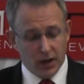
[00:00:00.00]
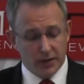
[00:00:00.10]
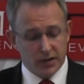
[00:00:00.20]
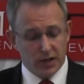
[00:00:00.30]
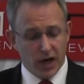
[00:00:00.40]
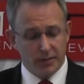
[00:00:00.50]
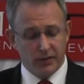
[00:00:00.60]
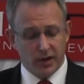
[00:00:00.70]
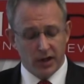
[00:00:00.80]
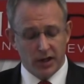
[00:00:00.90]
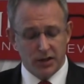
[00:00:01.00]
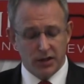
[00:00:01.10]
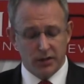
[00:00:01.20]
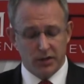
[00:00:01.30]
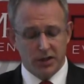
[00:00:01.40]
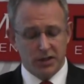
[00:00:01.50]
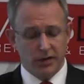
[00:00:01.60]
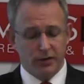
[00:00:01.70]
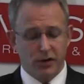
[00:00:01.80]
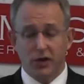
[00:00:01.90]
At the time of the election, there were just
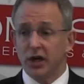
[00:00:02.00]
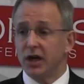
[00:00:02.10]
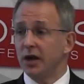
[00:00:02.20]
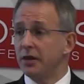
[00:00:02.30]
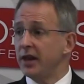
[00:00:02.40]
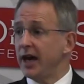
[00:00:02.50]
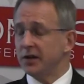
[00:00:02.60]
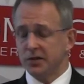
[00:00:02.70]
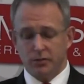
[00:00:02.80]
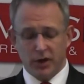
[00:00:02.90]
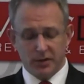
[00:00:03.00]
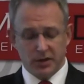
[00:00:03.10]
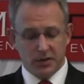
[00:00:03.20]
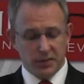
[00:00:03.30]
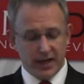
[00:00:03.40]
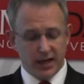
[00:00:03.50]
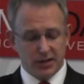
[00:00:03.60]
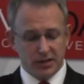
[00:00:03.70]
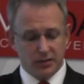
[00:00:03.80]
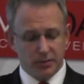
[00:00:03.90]
over 39,000 premises
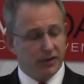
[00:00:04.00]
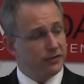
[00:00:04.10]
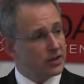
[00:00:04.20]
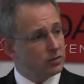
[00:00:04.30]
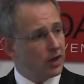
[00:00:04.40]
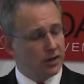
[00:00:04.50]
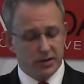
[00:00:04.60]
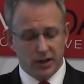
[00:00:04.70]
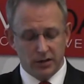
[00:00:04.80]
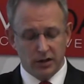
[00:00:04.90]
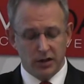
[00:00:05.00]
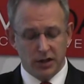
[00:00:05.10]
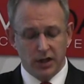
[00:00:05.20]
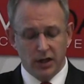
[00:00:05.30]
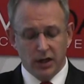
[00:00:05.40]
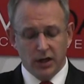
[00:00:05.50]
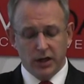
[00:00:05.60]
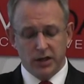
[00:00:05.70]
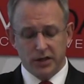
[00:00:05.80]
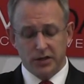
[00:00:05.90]
passed by fixed wireless technology,
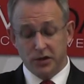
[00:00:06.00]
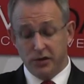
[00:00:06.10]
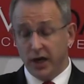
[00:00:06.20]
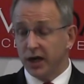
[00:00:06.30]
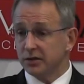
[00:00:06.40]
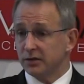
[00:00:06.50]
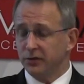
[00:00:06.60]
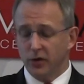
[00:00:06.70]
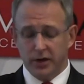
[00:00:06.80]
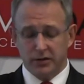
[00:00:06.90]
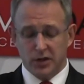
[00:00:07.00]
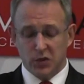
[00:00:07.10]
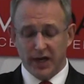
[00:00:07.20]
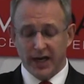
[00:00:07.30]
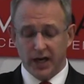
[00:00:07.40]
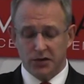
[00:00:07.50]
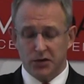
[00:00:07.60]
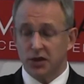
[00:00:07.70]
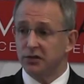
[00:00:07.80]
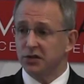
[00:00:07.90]
and just 2,428
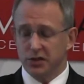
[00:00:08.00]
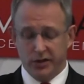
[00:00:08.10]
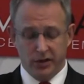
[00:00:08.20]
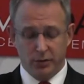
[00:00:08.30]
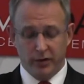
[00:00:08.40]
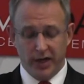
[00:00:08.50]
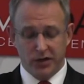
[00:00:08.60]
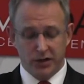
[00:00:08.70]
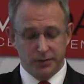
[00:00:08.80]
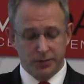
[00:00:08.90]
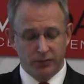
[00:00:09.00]
services in operation.